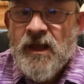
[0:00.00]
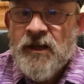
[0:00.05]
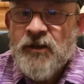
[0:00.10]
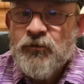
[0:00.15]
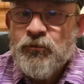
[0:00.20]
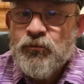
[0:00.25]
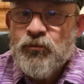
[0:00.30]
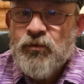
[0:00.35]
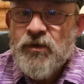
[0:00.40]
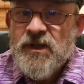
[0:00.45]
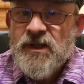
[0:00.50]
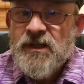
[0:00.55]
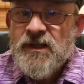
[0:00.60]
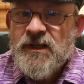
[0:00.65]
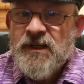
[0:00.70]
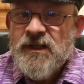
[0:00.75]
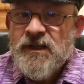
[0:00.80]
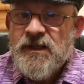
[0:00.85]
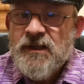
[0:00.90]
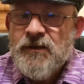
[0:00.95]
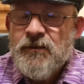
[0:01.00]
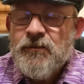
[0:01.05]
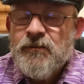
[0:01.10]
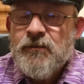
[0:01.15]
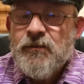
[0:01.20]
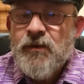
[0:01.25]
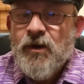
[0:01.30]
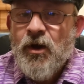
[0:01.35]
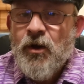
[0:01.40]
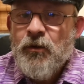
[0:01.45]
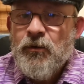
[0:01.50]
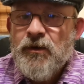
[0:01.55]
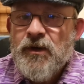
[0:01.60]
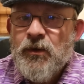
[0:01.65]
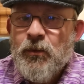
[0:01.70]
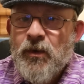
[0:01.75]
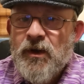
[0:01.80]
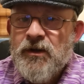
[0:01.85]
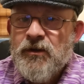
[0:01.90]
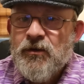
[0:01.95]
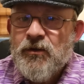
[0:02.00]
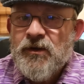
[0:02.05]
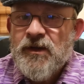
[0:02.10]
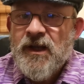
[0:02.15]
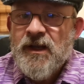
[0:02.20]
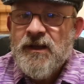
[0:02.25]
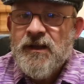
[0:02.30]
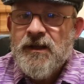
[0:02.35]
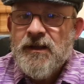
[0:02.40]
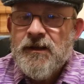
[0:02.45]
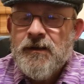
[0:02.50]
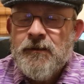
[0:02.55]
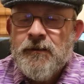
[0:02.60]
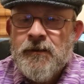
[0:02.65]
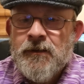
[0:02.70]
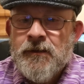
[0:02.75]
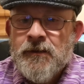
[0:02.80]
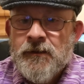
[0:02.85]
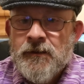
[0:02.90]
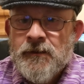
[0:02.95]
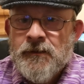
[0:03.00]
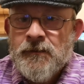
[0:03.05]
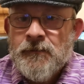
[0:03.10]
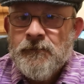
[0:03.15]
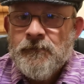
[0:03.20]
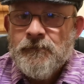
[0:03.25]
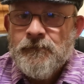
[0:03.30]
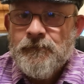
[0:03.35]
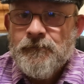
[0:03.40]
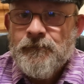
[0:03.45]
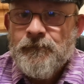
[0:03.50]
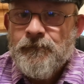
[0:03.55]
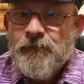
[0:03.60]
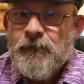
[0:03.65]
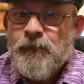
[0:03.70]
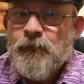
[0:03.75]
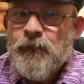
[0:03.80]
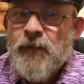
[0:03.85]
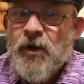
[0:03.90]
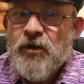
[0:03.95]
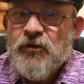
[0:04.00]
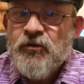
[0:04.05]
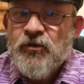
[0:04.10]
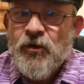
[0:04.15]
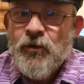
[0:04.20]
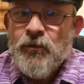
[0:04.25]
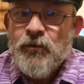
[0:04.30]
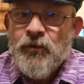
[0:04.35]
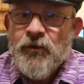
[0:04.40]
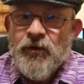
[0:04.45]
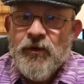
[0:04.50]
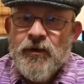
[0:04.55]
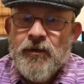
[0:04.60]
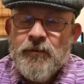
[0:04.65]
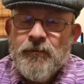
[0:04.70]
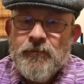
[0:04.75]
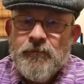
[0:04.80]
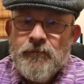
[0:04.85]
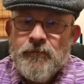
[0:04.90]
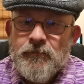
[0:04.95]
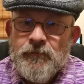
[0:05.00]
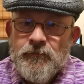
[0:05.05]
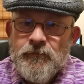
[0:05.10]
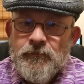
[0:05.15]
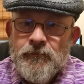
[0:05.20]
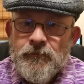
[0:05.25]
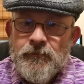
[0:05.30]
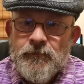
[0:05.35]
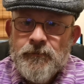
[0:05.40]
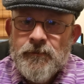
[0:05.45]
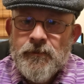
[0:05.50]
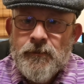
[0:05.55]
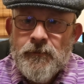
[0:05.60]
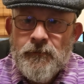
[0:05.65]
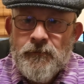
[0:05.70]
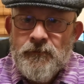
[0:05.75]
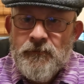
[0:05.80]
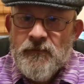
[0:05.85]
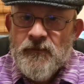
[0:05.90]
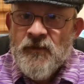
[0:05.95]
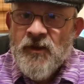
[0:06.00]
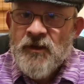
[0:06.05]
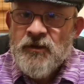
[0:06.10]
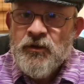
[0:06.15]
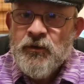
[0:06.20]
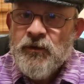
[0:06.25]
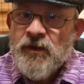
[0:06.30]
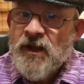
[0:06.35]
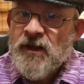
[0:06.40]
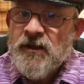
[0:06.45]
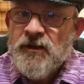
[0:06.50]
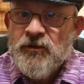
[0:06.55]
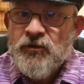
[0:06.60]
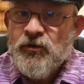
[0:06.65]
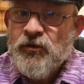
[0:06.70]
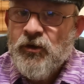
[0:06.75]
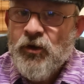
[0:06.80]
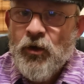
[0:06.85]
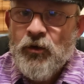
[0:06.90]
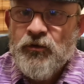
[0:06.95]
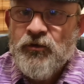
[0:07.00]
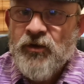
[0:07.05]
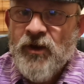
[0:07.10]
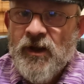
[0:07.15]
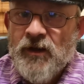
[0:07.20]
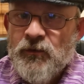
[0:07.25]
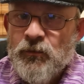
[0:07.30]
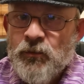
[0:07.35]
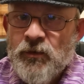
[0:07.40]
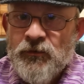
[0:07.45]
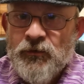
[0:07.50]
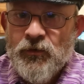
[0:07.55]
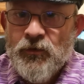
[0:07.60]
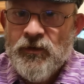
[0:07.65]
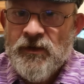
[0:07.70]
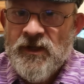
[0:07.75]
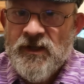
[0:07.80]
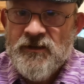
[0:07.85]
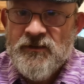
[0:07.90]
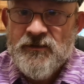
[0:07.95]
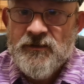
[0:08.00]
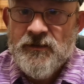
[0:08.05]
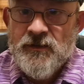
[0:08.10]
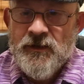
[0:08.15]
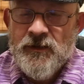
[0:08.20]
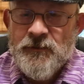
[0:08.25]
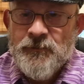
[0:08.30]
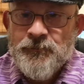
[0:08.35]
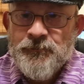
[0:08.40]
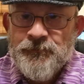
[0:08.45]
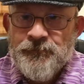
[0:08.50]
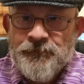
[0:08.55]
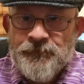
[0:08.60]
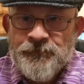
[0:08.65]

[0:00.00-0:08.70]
And it's really only when you're getting much older that you get into contact with your kids again,